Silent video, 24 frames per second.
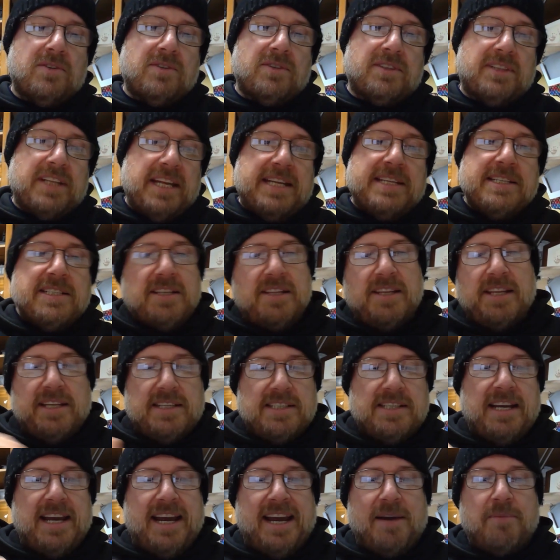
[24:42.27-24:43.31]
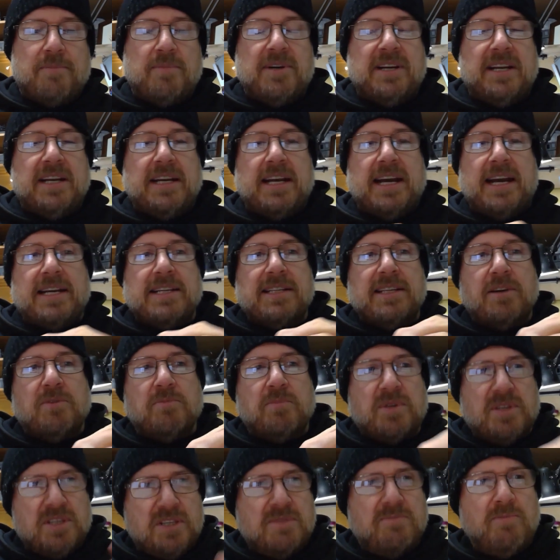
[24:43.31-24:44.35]
These are things that are happening, and there'll
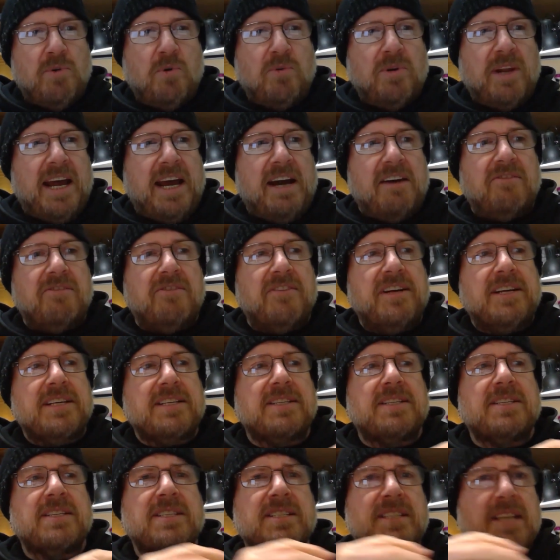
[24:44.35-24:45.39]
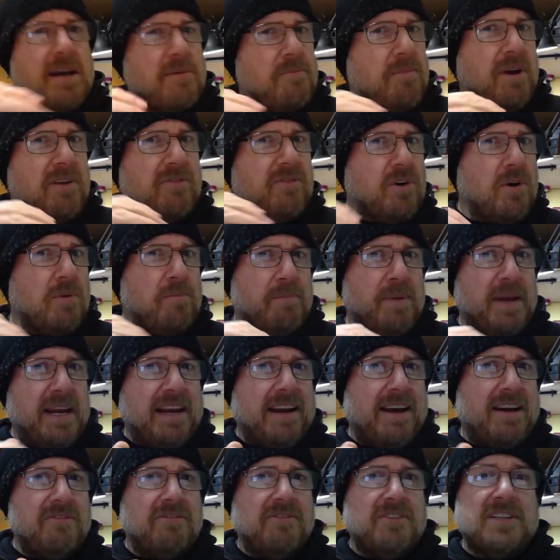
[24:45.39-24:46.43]
be small outfits. Some have got big
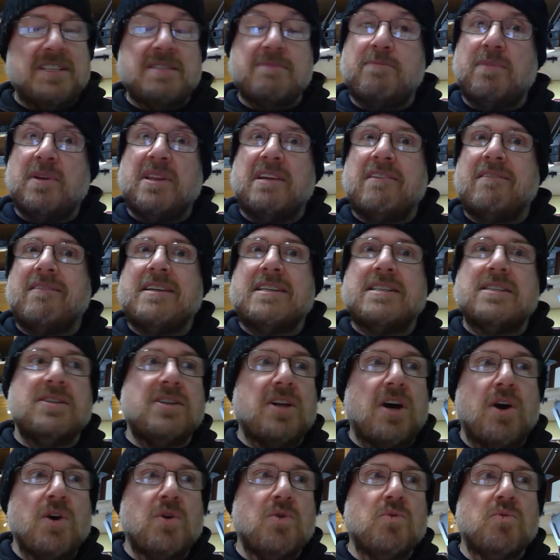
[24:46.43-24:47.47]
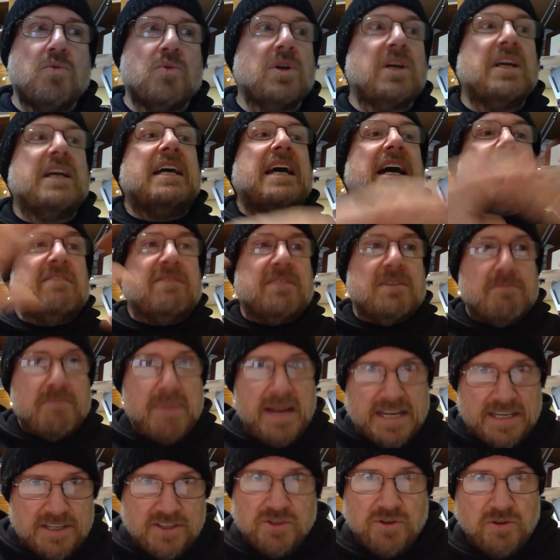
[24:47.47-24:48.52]
outfits, but there is no
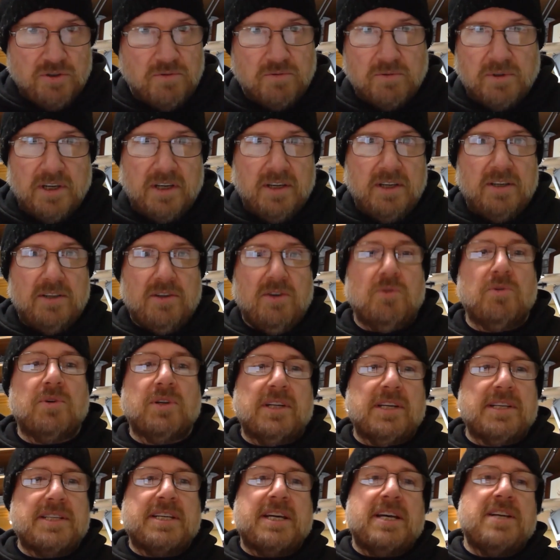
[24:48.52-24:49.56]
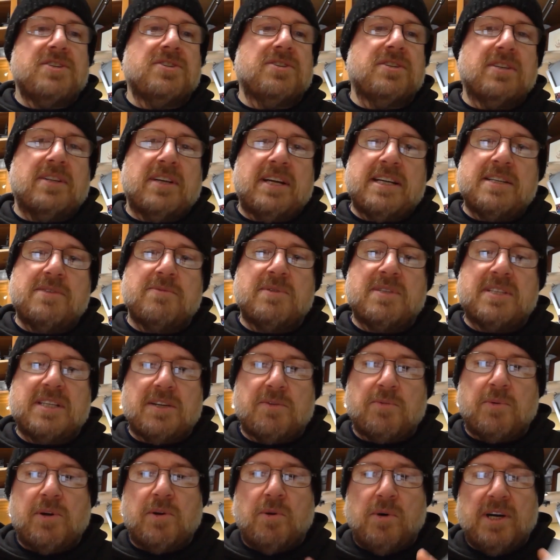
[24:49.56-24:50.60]
governmental organisation. Like as we
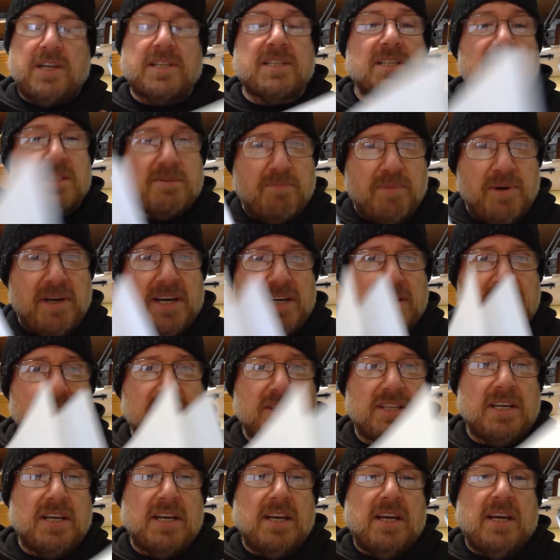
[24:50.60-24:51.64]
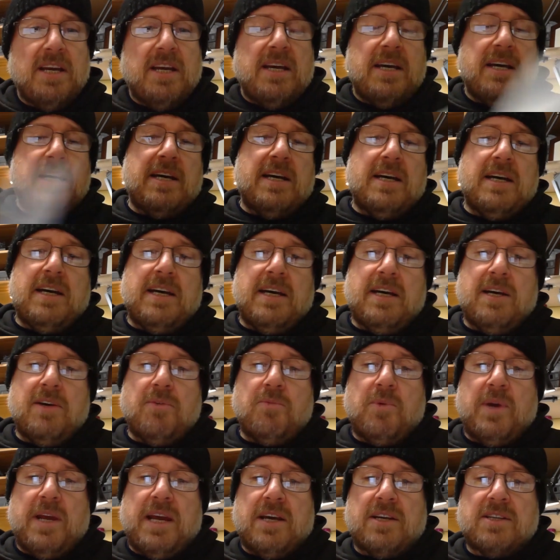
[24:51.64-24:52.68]
said, we're quite dispersed.
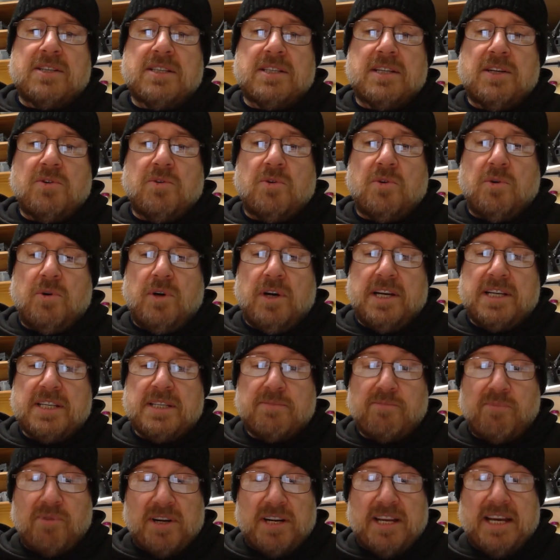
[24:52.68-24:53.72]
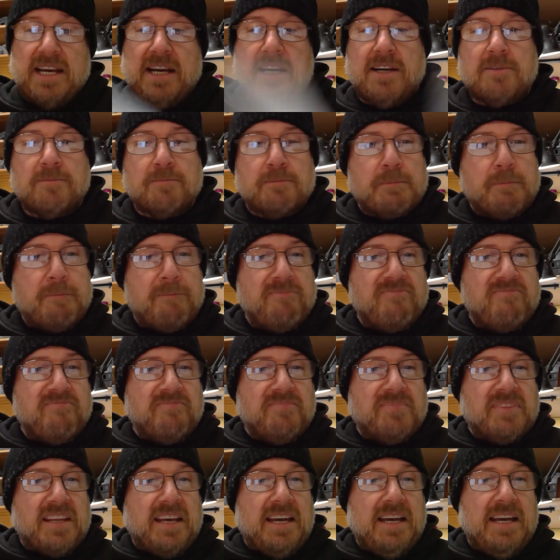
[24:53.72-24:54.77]
We are still quite spread out.
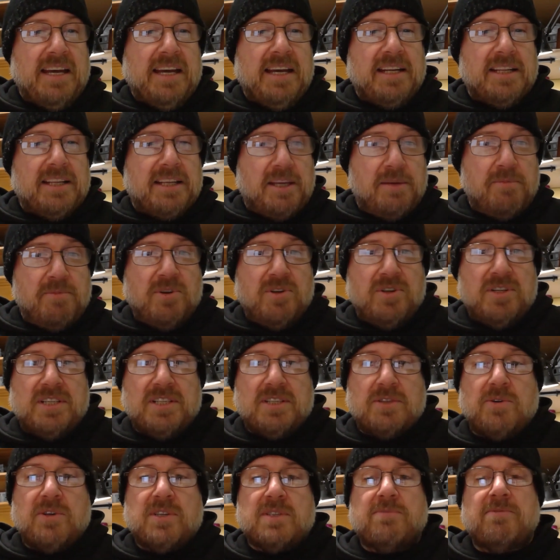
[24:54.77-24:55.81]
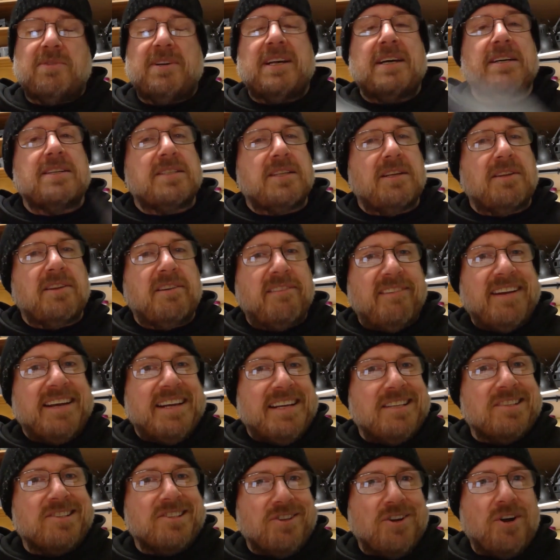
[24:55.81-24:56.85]
The community is quite spread out, so there
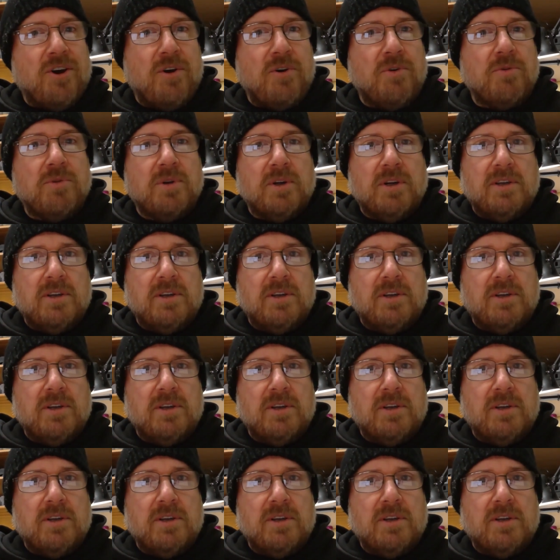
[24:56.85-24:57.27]
is no